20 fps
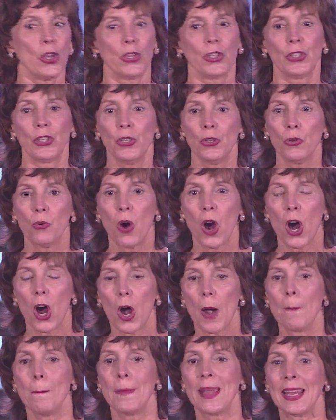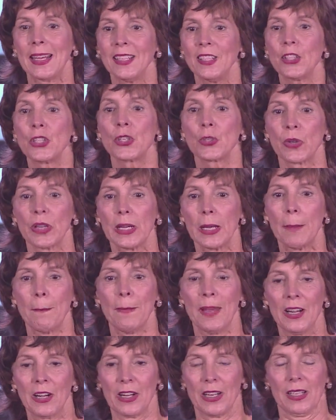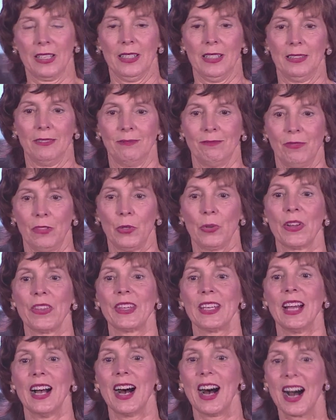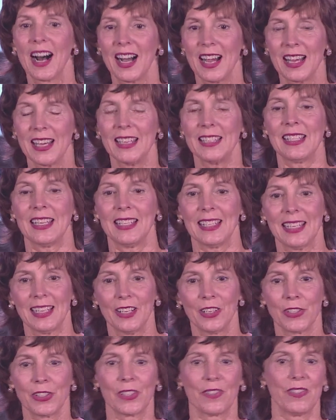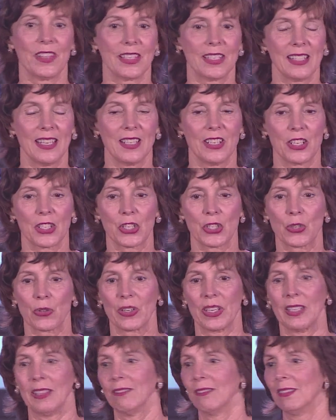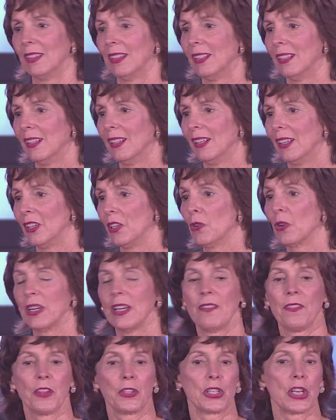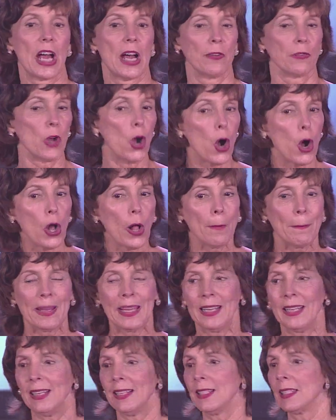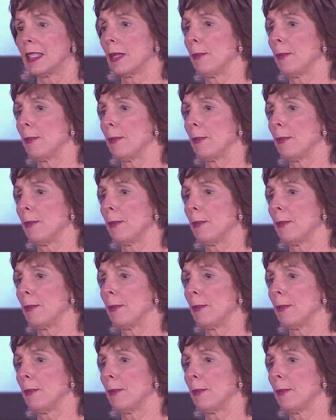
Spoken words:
You are Main Street America. You are the eyes and ears of this industry. You are in the town hall meetings, the